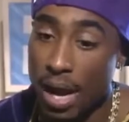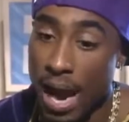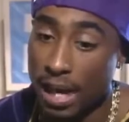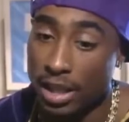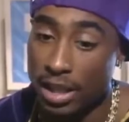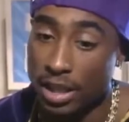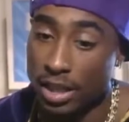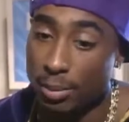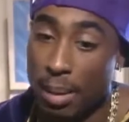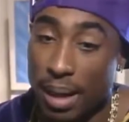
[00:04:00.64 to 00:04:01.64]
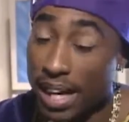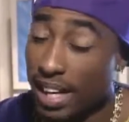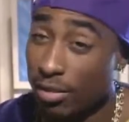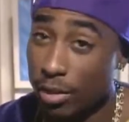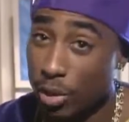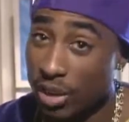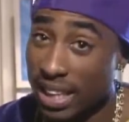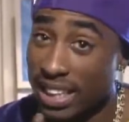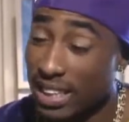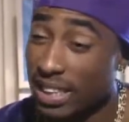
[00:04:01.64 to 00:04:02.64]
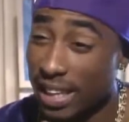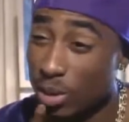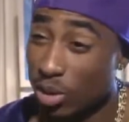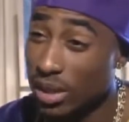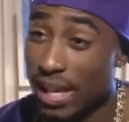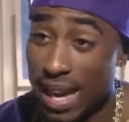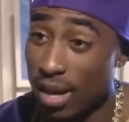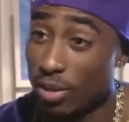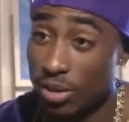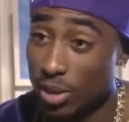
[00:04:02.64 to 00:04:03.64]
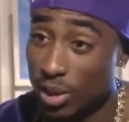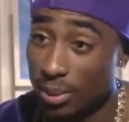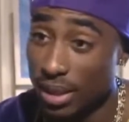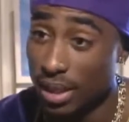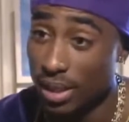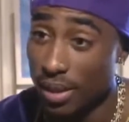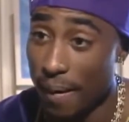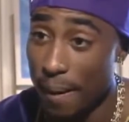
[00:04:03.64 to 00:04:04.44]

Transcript: actions and by my interviews that this is how you stay out. You know what I'm saying?